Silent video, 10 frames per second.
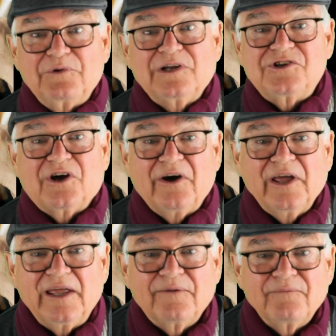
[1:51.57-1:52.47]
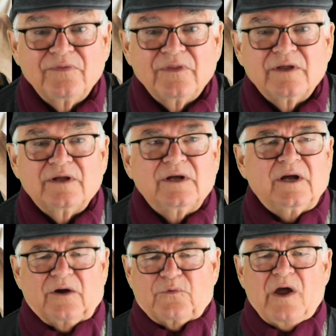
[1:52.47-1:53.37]
die.
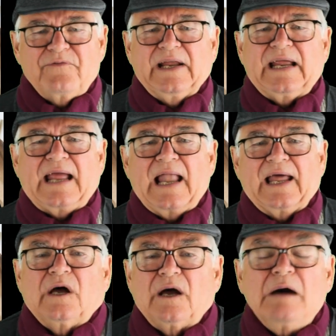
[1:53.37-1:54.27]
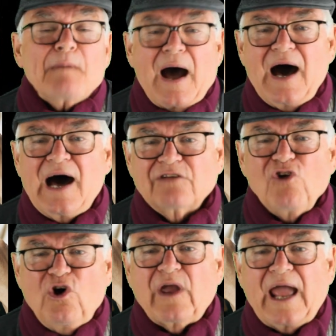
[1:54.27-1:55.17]
Arriving at Calais, Pa
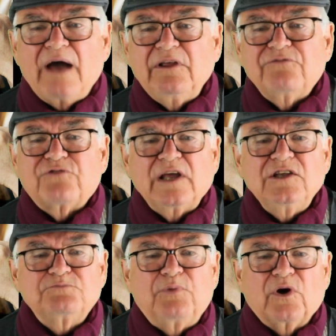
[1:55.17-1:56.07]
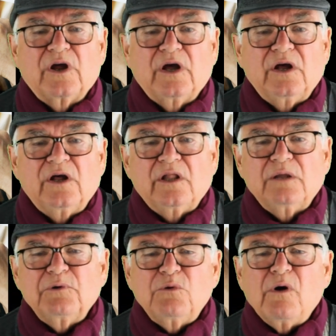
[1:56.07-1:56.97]
took out his phrase book.
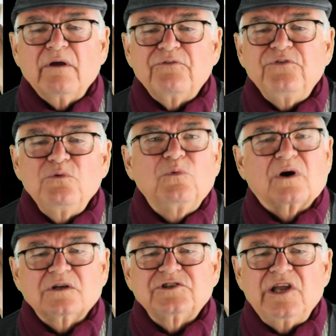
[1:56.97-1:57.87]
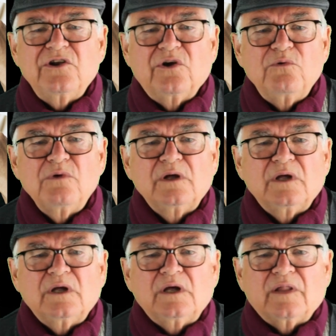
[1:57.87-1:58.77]
There were quite a few words that he knew.
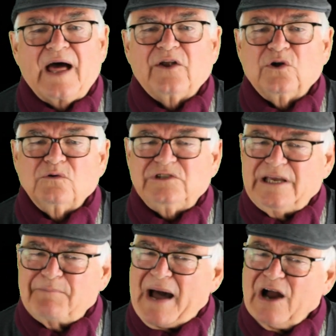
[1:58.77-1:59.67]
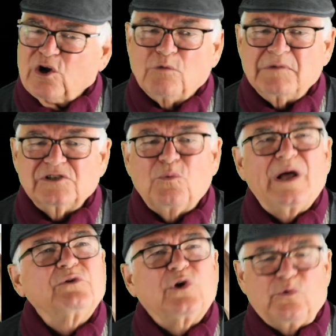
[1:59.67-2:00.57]
"Thou knows ye bar gum" is a
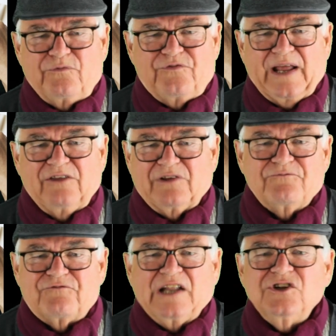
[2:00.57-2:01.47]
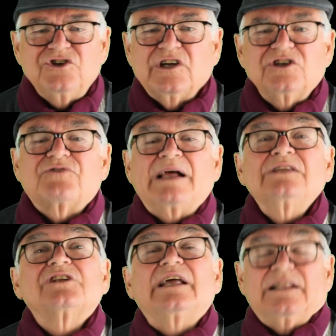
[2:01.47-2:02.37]
well-known phrase in French. It
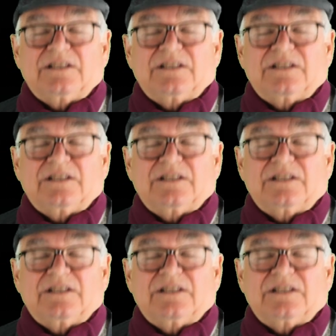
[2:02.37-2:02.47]
translates